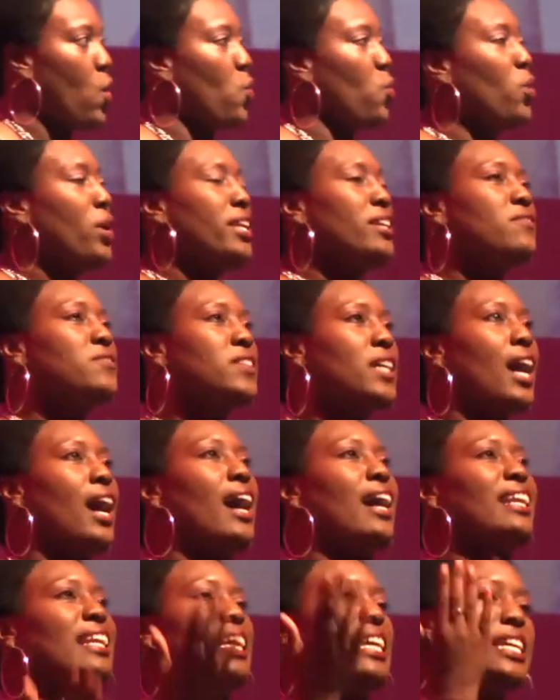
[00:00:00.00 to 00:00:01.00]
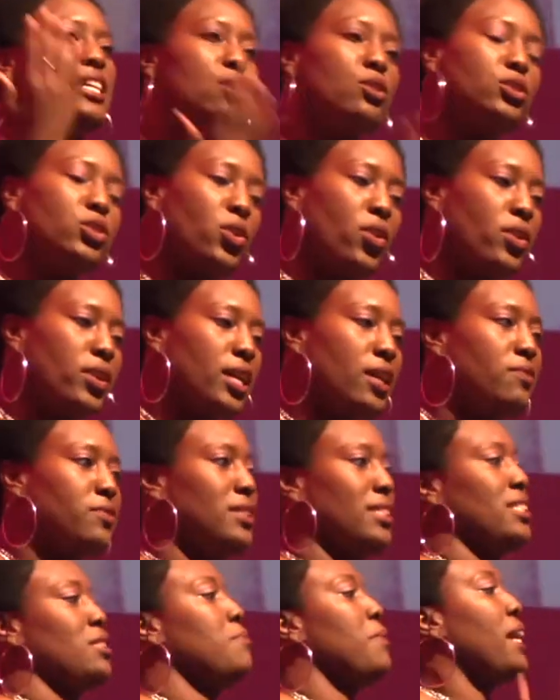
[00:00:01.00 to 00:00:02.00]
What if God healed her enough
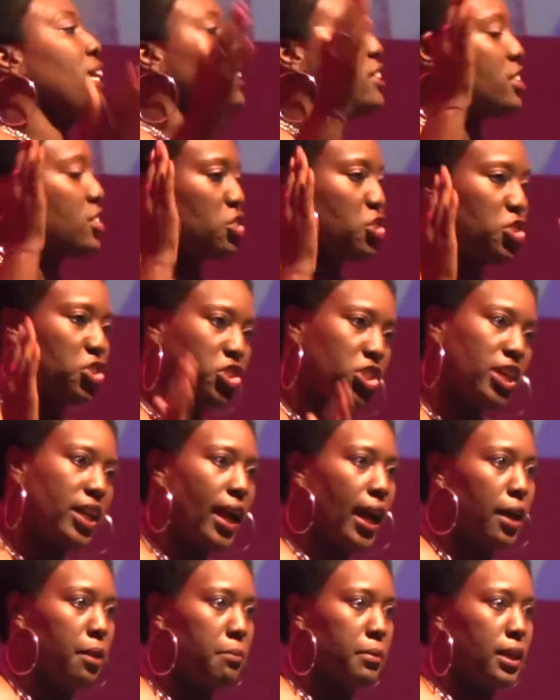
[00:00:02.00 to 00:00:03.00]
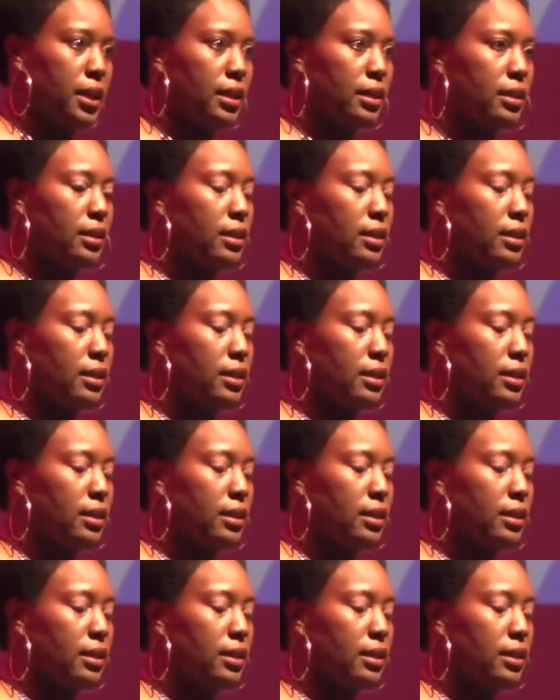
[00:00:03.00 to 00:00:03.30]
to smack the shit out of me?